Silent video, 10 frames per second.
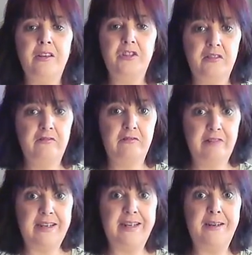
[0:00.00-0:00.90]
General
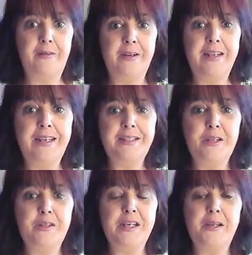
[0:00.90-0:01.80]
reading only,
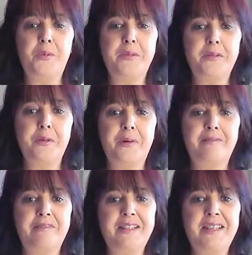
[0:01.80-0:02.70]
so take with you what
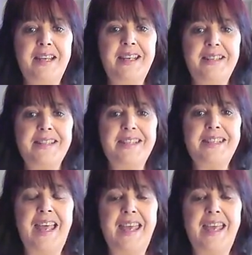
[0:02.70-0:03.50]
resonates